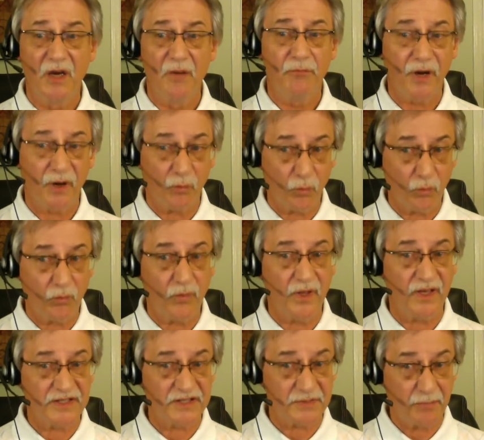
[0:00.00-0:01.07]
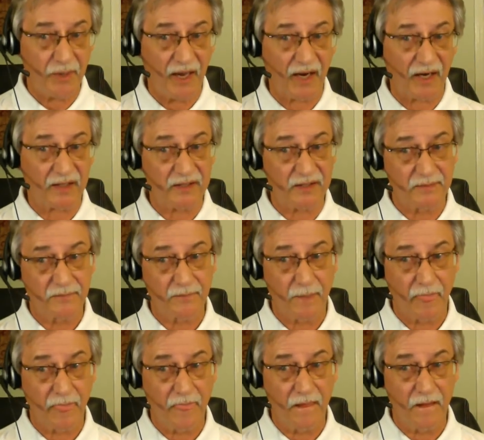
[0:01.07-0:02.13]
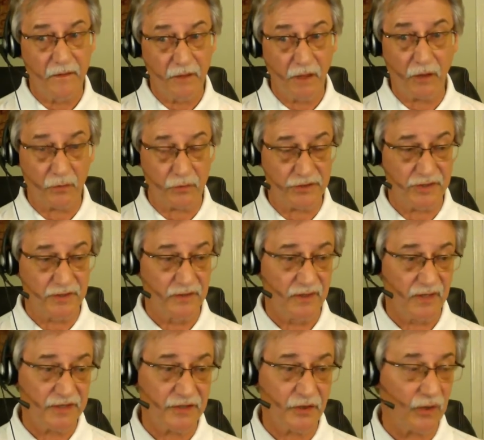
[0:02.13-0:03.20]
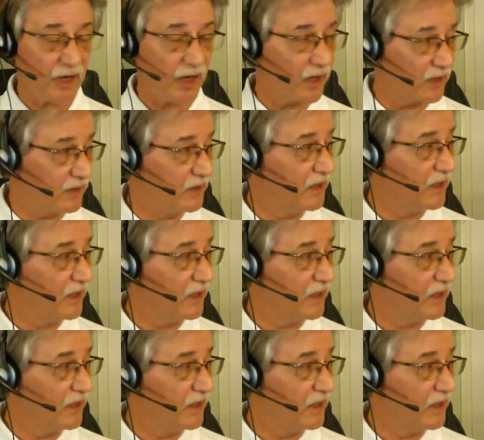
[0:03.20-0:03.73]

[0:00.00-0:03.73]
But expect no's. That's okay.